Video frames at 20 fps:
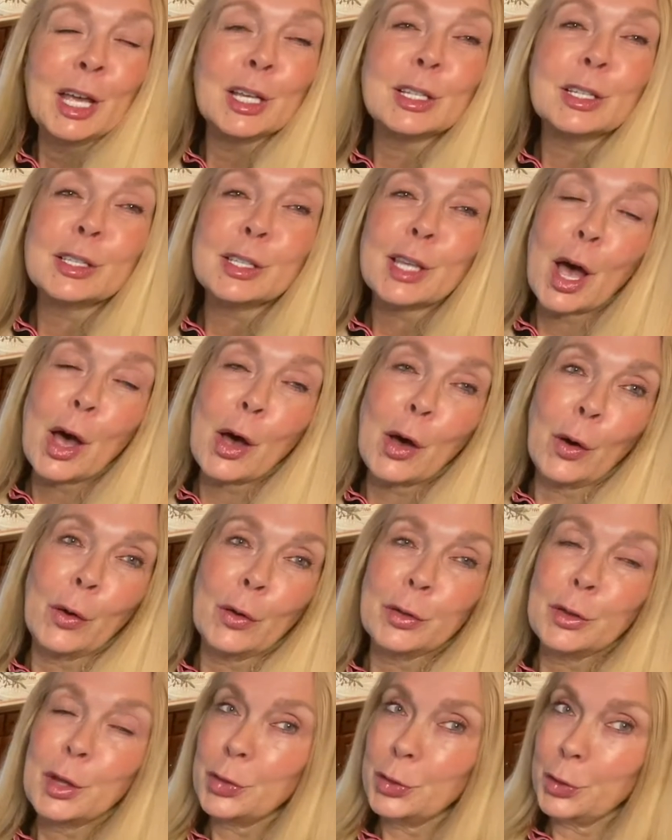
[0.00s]
So
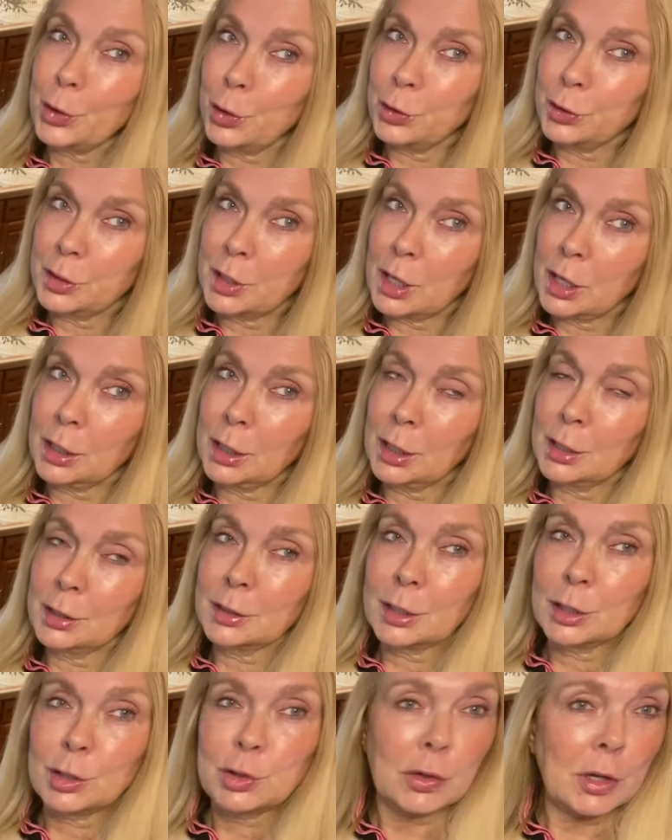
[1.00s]
the third thing
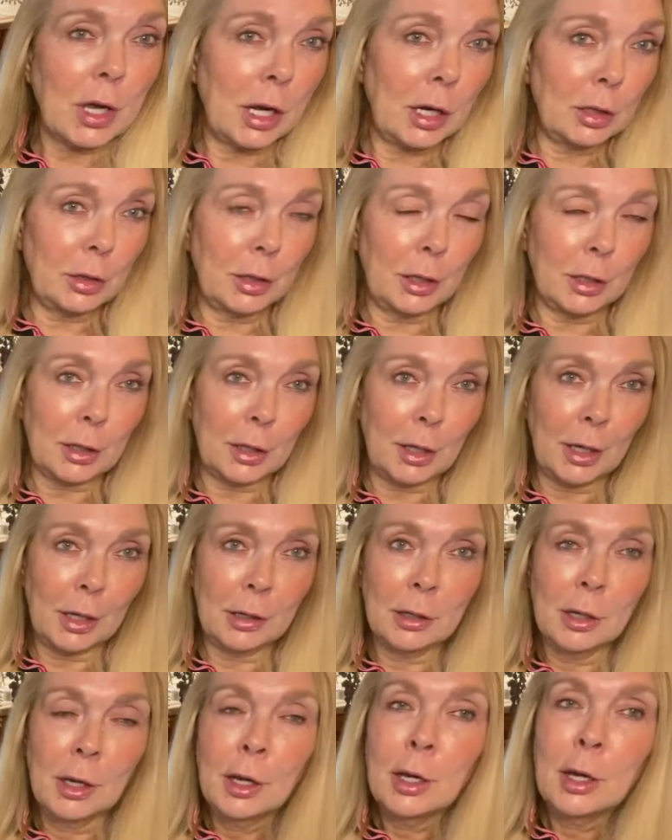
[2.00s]
is you got to look
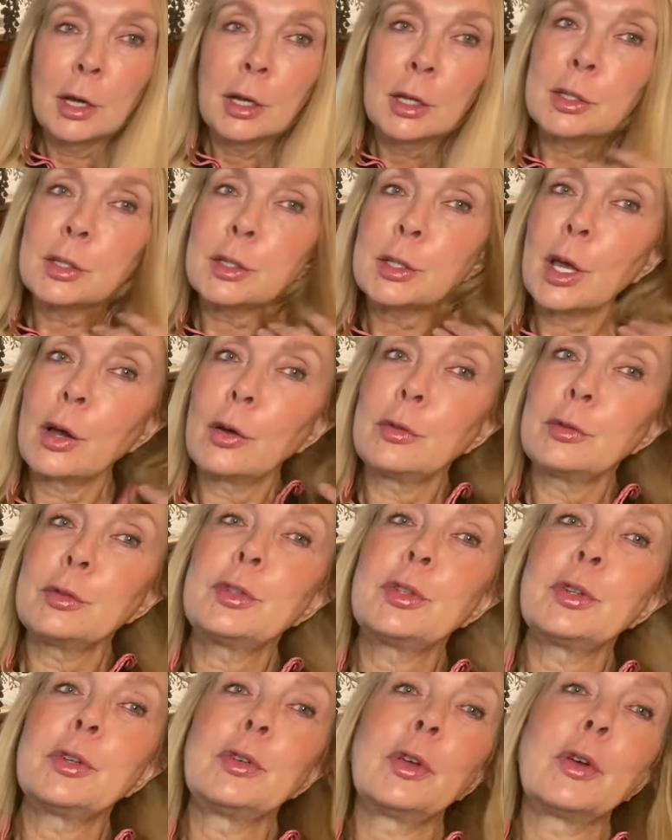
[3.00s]
good. So
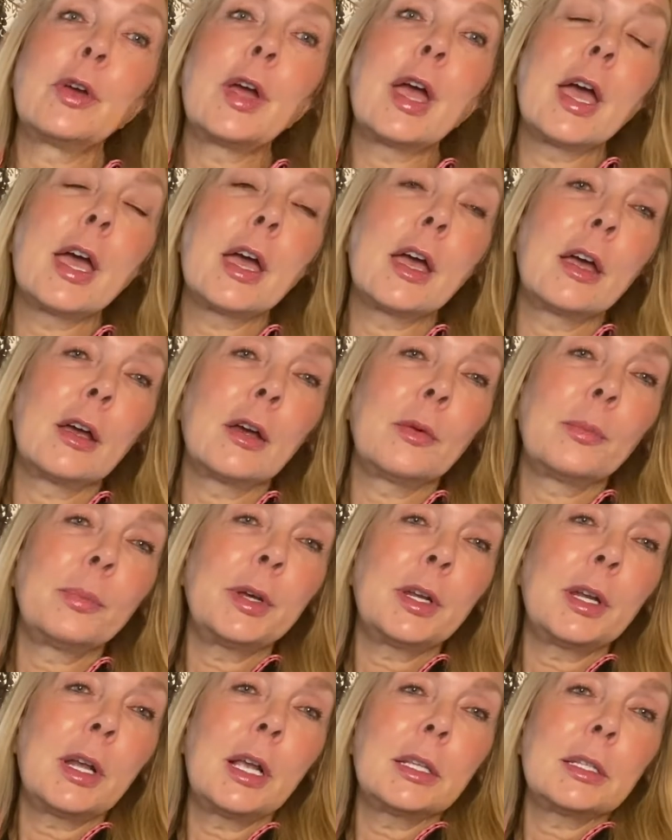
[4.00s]
do your hair.
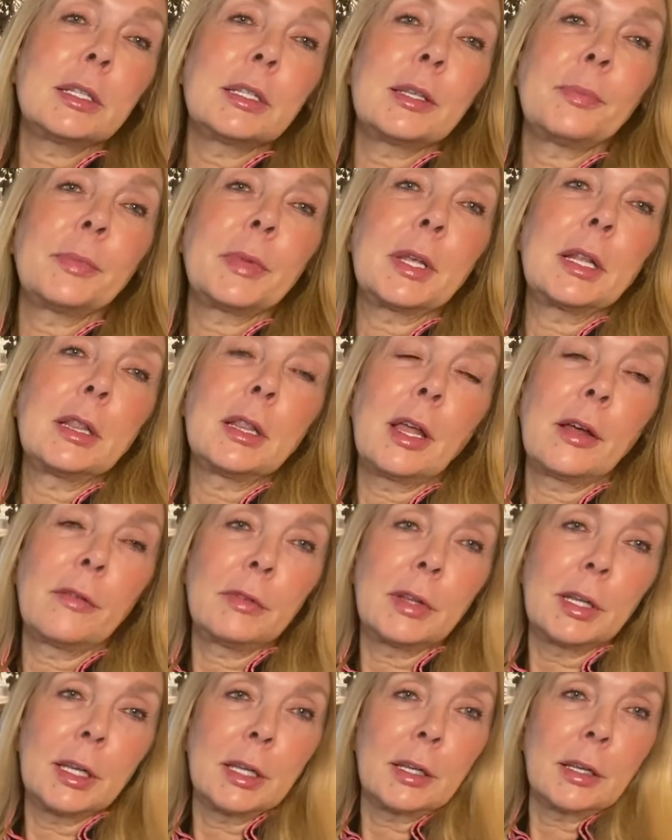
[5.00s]
Put on something
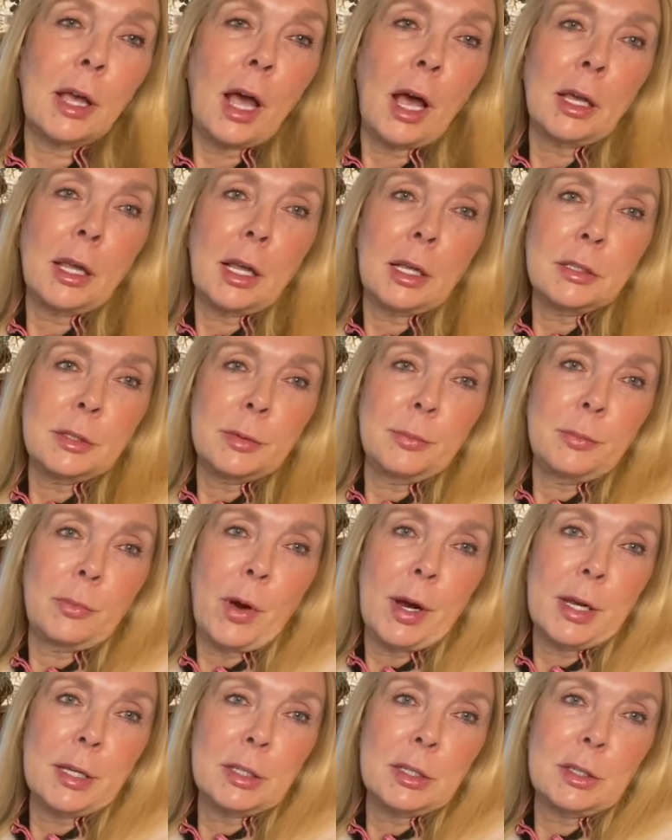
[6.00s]
lovely. I got some
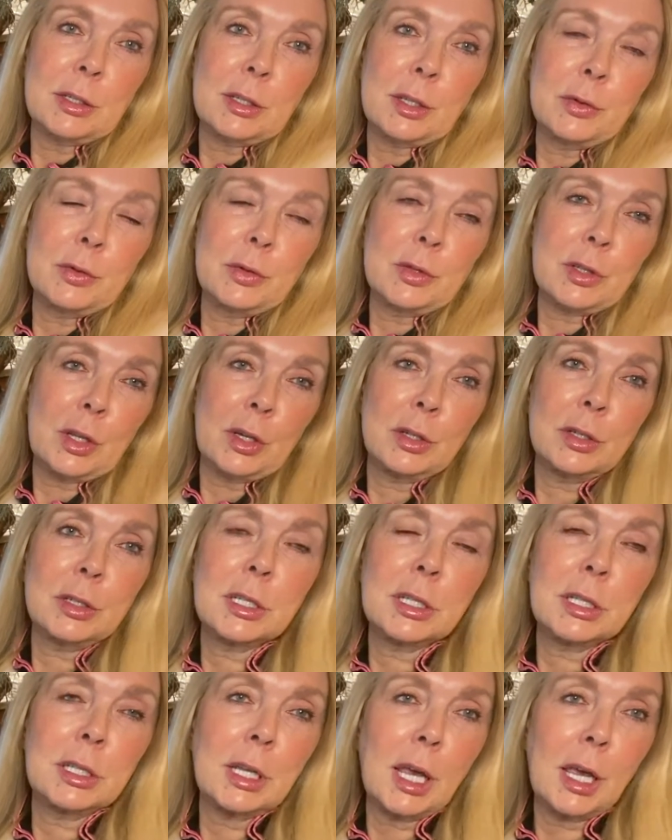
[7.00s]
rhinestones on
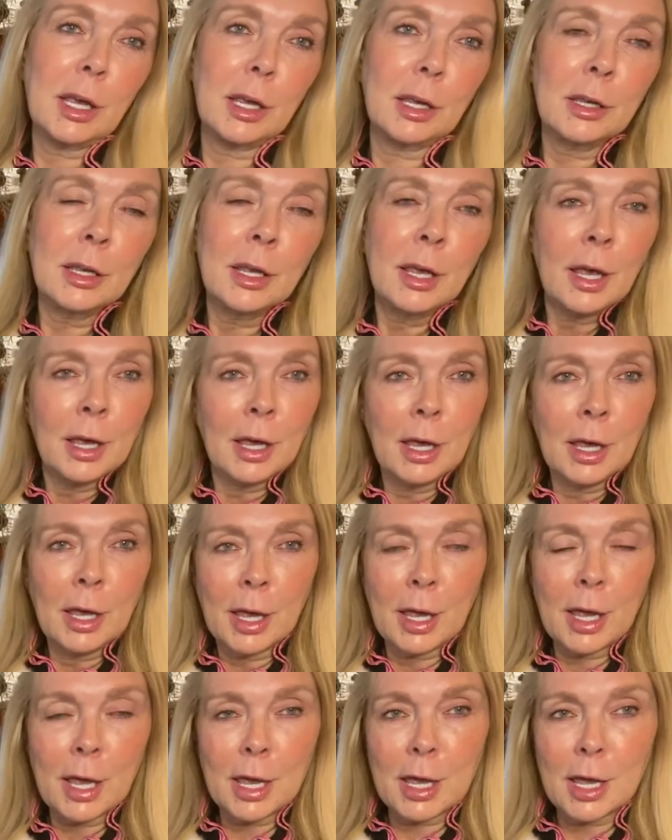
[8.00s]
today.
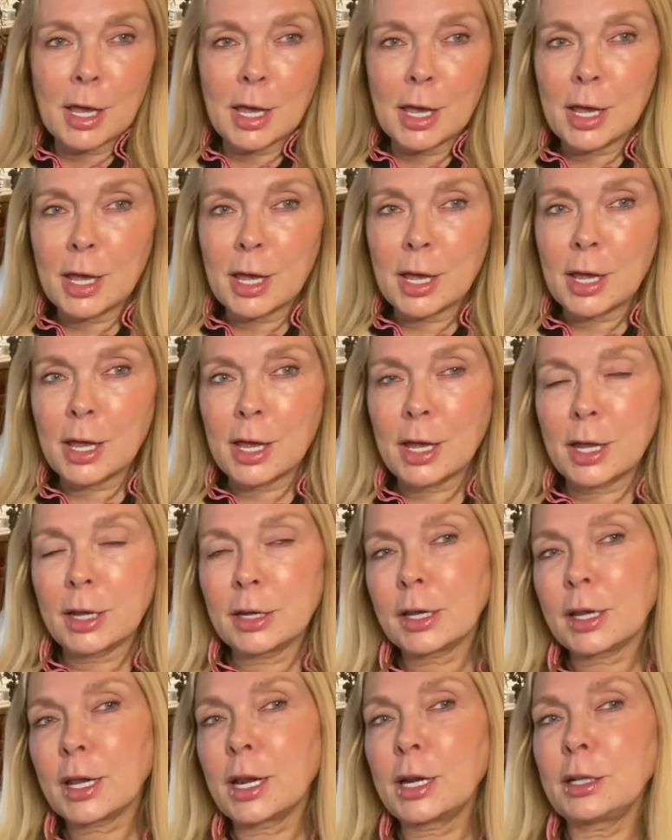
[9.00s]
And
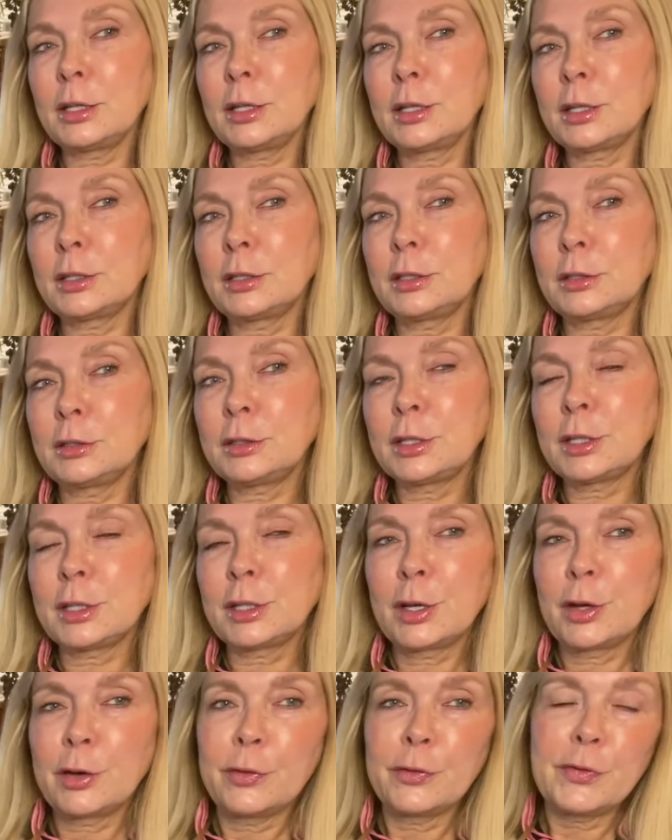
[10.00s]
I got a little,
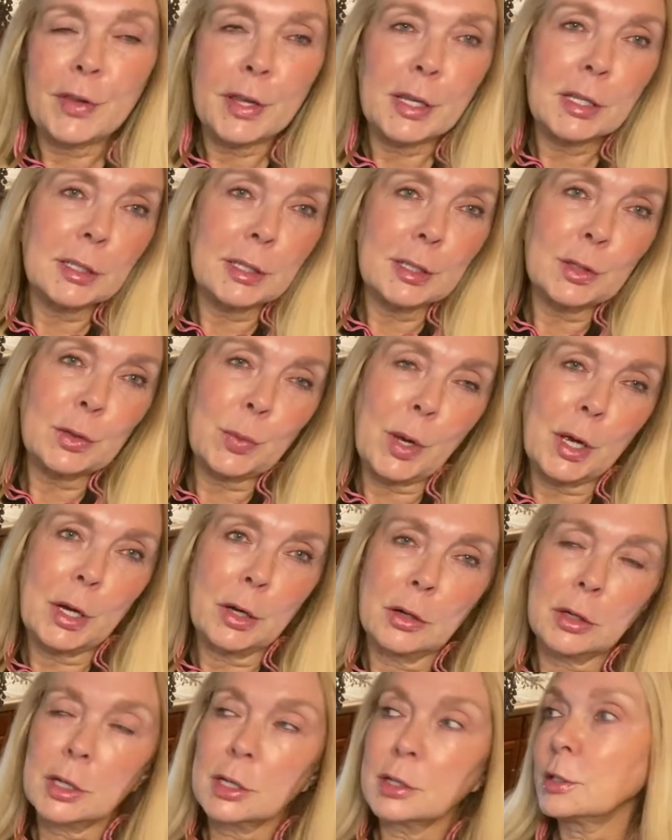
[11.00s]
fancy
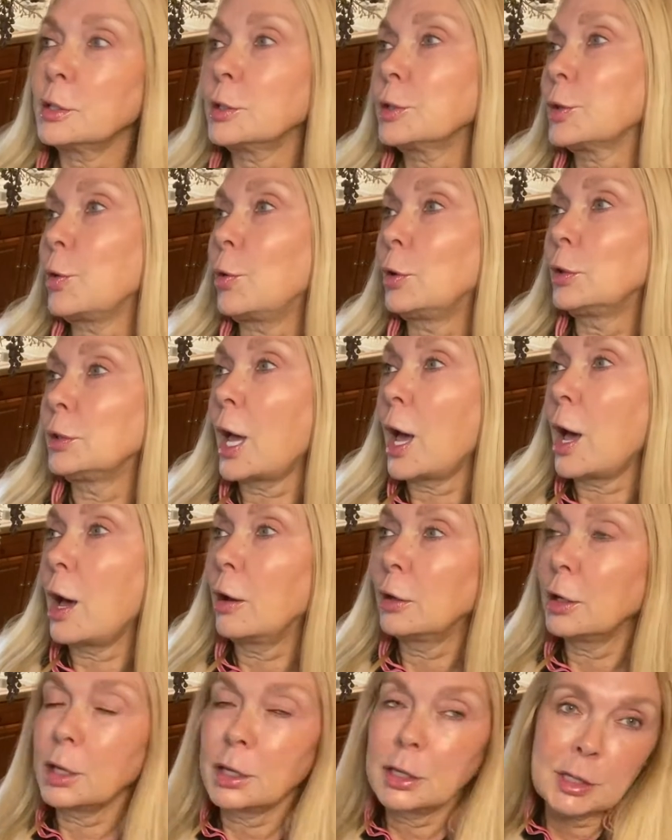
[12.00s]
sweater because it's cold
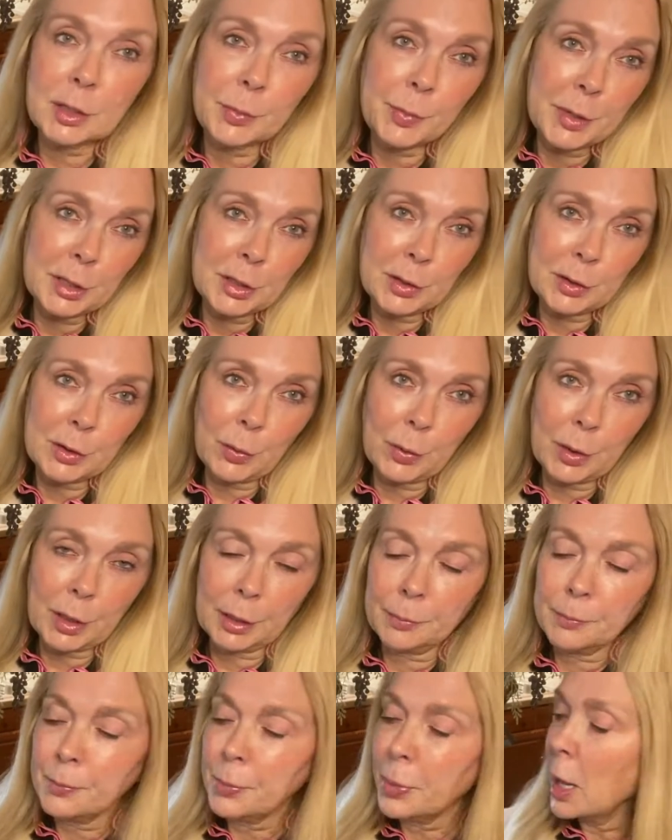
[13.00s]
out and it's been
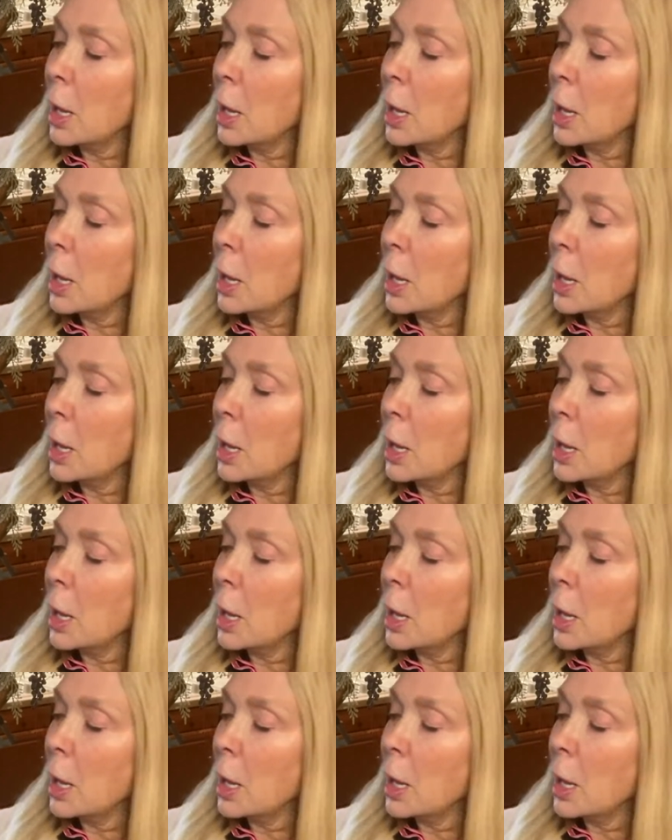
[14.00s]
snowing.